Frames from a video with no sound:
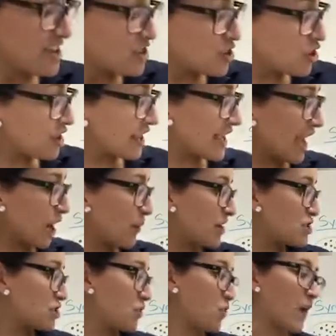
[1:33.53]
So looking at
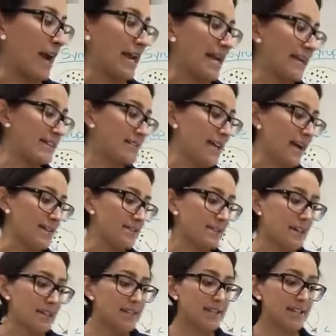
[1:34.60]
question 1, it says,
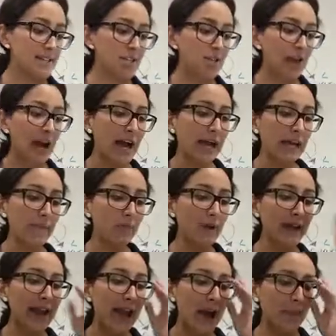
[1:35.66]
describe
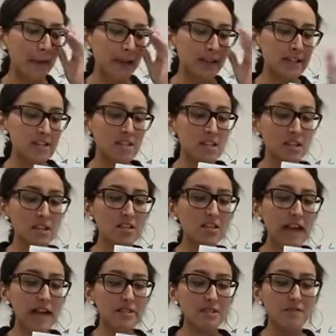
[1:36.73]
what happened to the
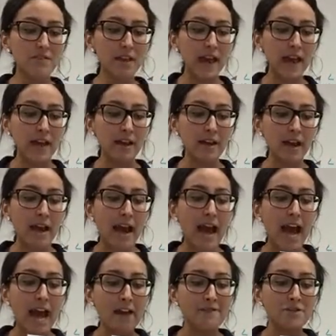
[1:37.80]
size of the egg
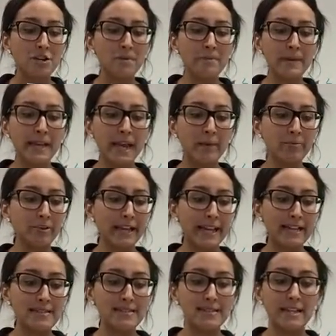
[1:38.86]
after being
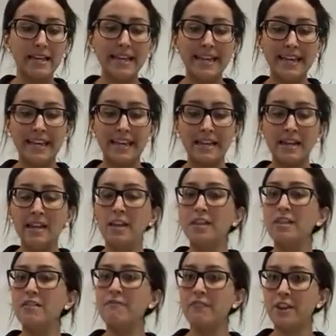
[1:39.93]
placed in
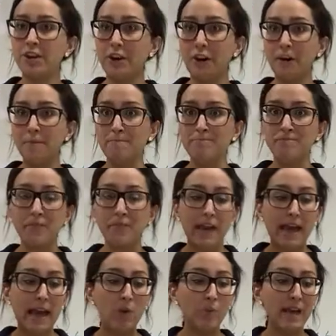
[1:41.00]
the vinegar.
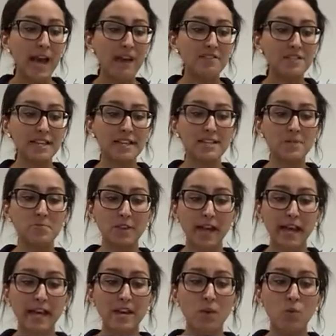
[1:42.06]
And we have to
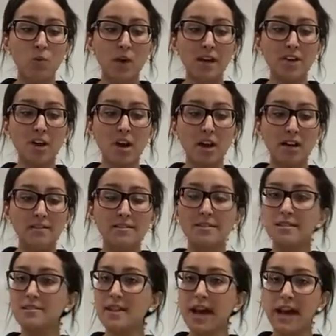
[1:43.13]
explain what
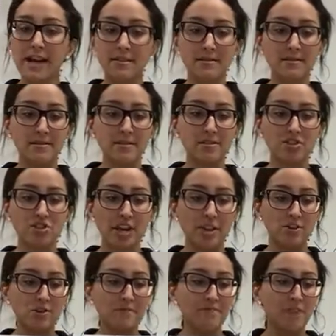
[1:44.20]
caused the size to
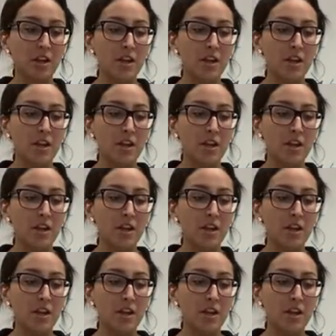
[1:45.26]
change.